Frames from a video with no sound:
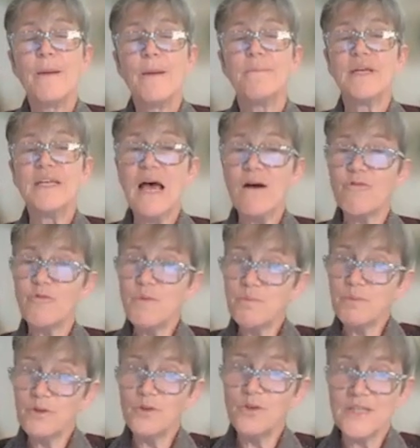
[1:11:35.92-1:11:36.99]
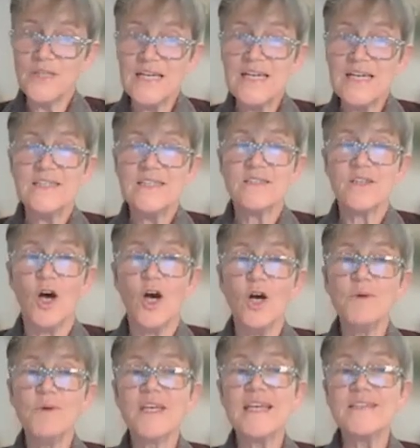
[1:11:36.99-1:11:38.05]
But now if we pluralize,
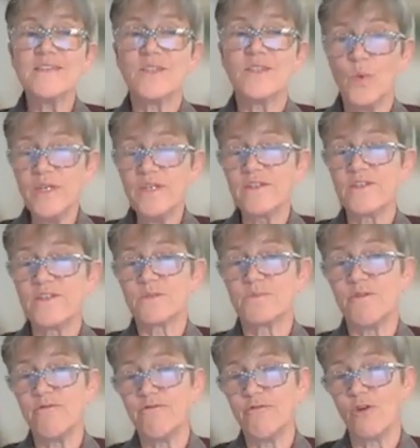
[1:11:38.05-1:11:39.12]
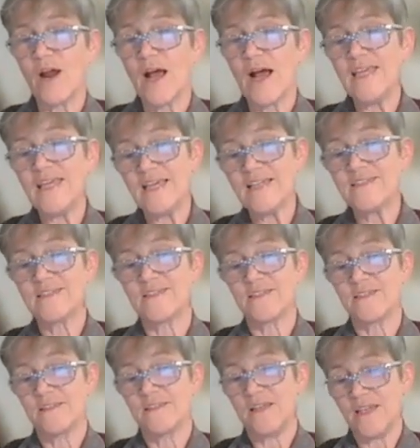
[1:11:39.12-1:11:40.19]
Omer guessed the winners before I
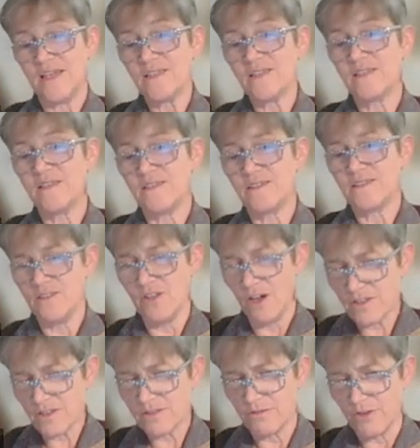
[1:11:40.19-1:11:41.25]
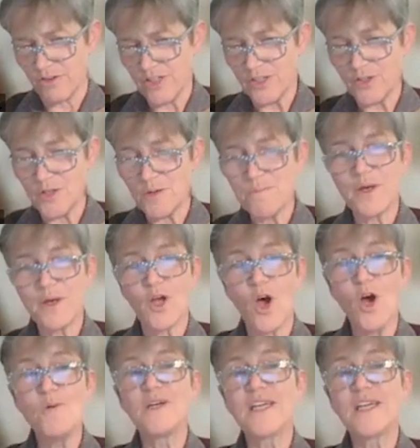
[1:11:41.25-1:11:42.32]
guessed it is not very good, but
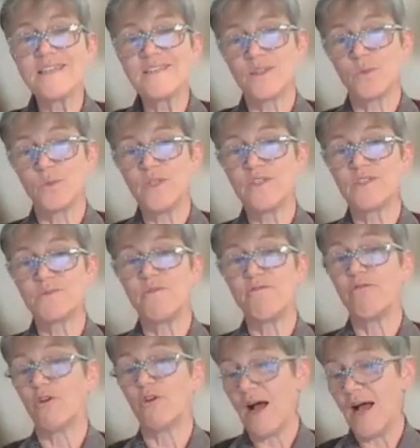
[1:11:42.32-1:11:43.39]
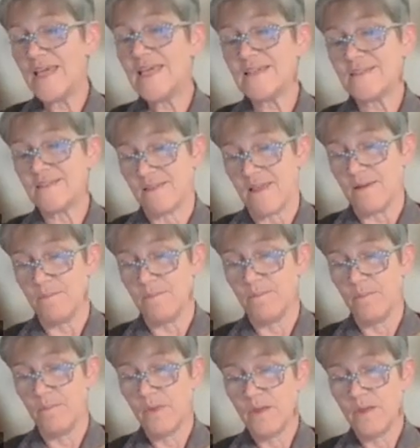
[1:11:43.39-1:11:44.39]
Omer guessed the winners before I guessed them.